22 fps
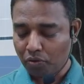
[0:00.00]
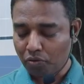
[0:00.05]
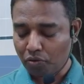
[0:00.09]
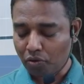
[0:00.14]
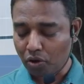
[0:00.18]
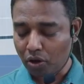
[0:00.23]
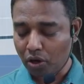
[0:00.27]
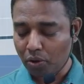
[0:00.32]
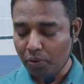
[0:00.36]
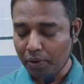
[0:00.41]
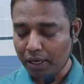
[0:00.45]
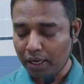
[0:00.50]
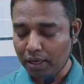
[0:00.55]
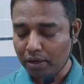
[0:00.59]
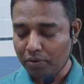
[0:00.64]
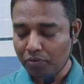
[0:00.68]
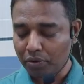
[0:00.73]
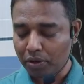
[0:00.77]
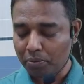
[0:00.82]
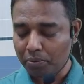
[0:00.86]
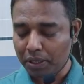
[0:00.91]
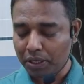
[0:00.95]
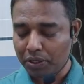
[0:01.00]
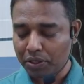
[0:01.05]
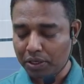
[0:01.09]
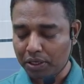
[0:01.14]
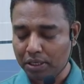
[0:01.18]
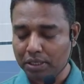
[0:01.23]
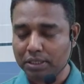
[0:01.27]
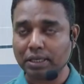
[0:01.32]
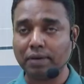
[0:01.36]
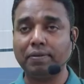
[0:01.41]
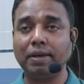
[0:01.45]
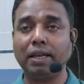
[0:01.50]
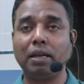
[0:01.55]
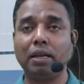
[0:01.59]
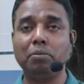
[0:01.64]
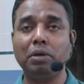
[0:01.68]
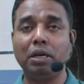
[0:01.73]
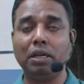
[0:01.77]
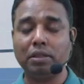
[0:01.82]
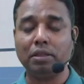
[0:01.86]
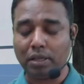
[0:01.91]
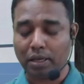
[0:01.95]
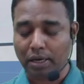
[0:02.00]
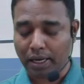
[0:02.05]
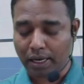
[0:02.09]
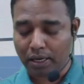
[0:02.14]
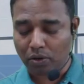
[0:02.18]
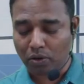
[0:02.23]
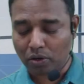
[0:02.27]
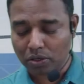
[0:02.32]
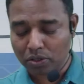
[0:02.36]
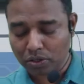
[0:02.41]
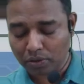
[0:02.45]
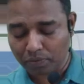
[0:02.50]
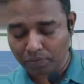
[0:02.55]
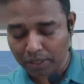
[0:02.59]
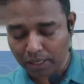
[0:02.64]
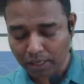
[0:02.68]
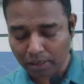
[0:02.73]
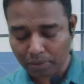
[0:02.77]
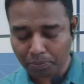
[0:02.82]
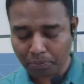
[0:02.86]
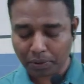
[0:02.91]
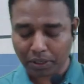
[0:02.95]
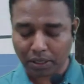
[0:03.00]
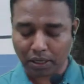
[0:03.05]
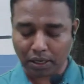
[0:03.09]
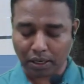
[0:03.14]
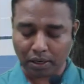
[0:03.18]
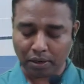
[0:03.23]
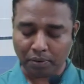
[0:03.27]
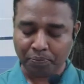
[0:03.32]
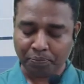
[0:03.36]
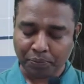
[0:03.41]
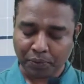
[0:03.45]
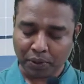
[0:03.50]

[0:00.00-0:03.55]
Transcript: Following information is available in the records of the company.